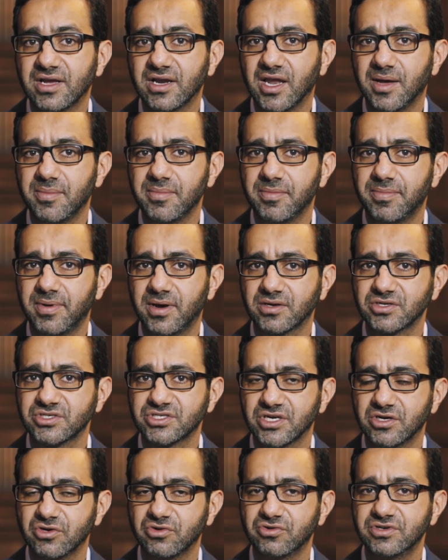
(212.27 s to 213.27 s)
a lumbar
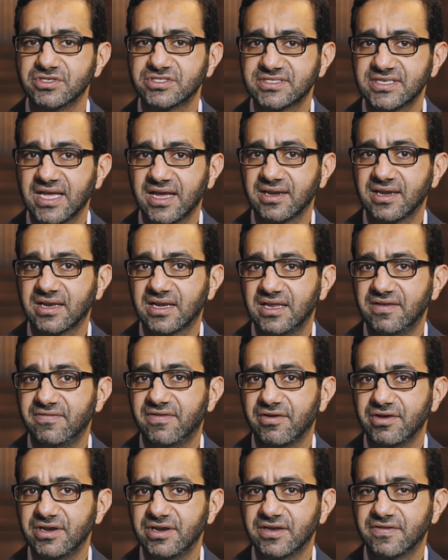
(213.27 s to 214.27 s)
puncture, or it's technically
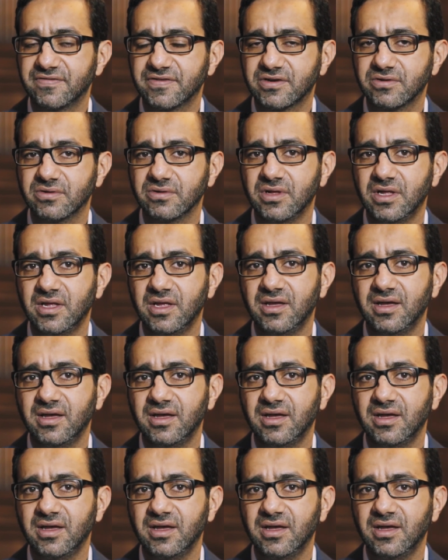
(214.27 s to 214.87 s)
very difficult.